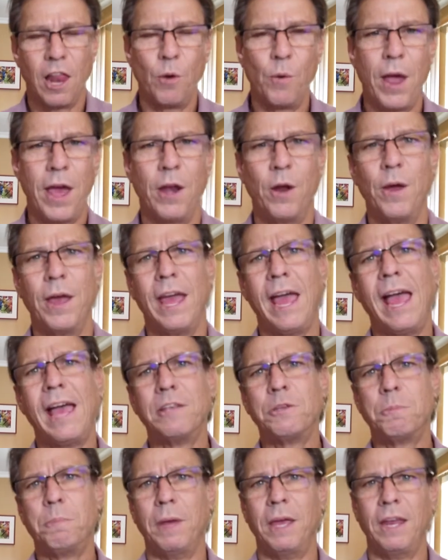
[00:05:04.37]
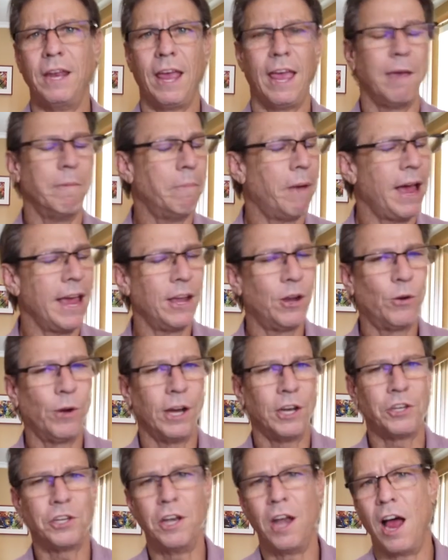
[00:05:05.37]
Colorado has been a
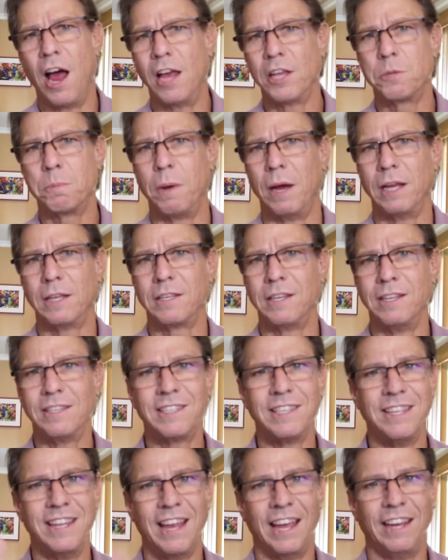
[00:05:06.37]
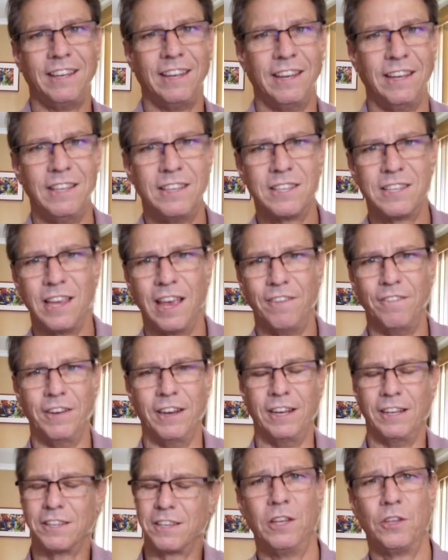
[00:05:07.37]
migration hotspot since the
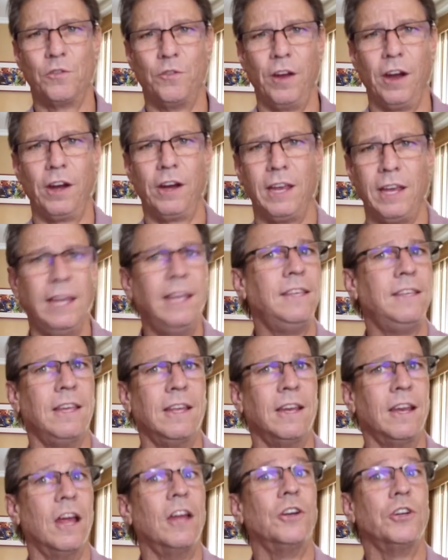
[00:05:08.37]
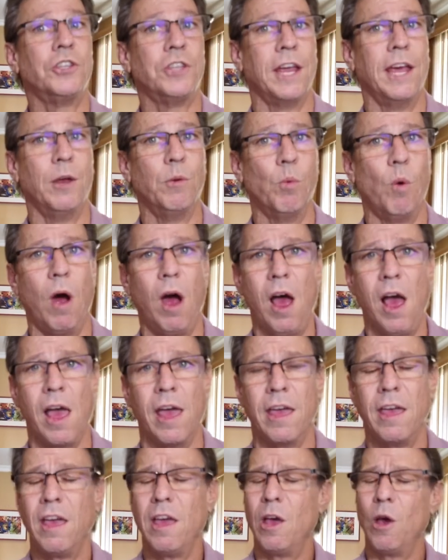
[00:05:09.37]
1970s. It's very easy to understand
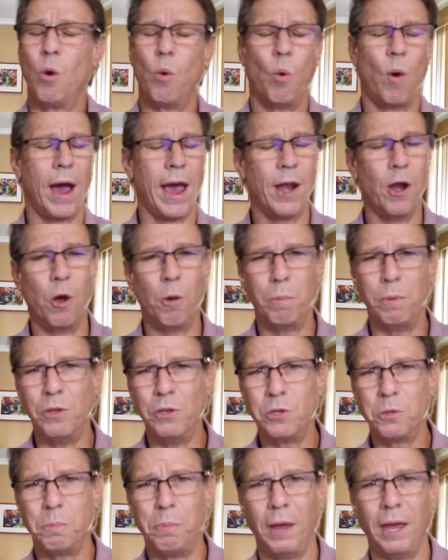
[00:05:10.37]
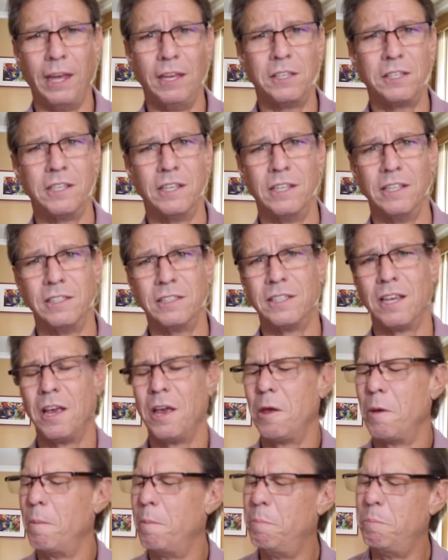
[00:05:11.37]
why. Wide open spaces,
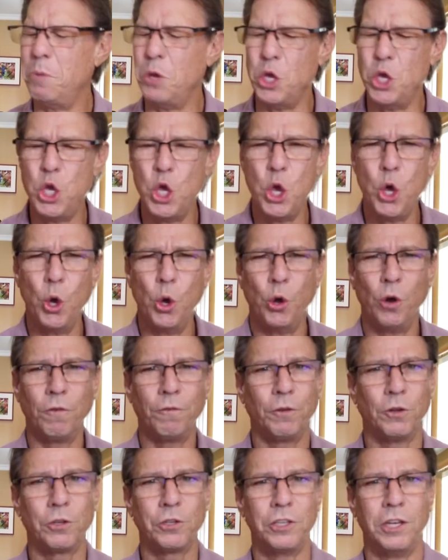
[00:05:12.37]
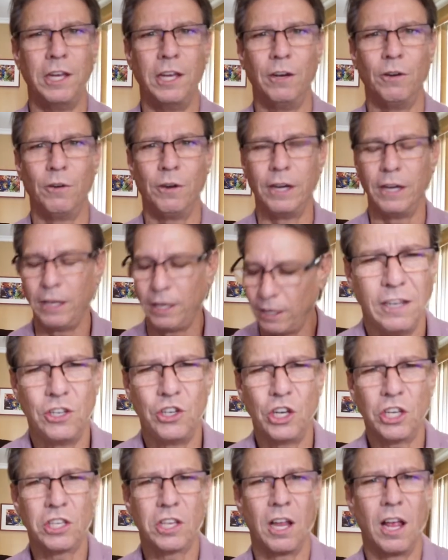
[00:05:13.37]
beautiful scenery,
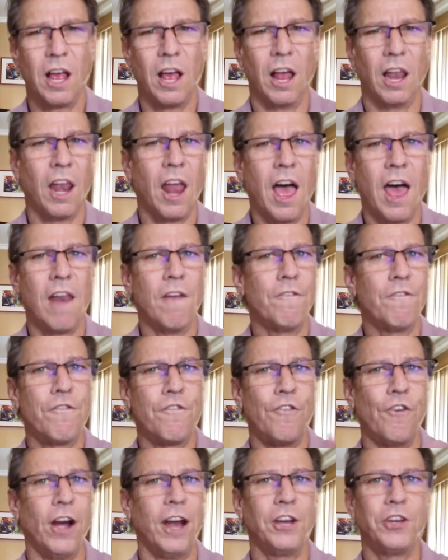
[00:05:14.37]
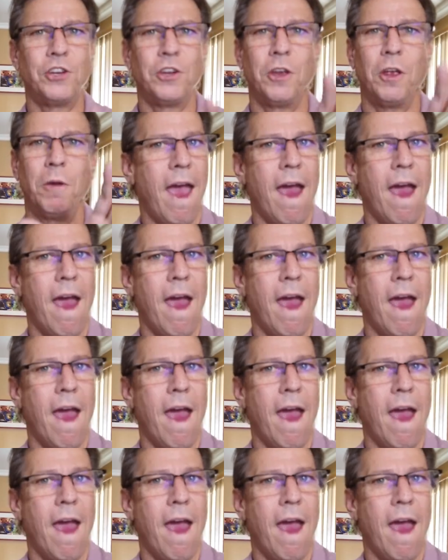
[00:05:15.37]
and just a lot of fresh